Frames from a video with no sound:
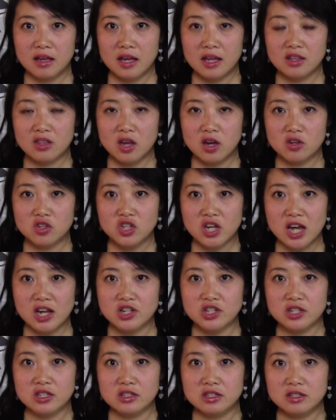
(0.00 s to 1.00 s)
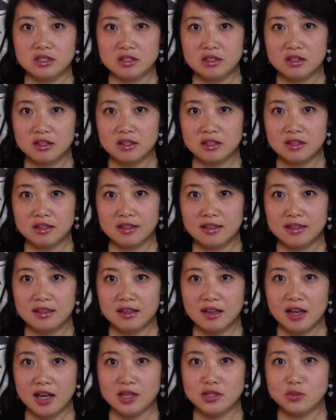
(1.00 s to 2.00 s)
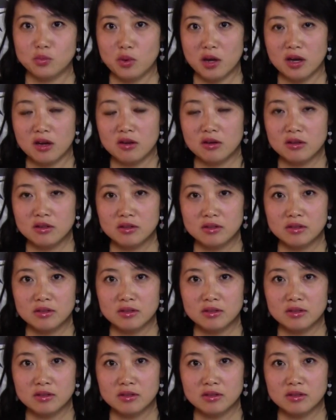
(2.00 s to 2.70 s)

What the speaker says: and not judge it as well.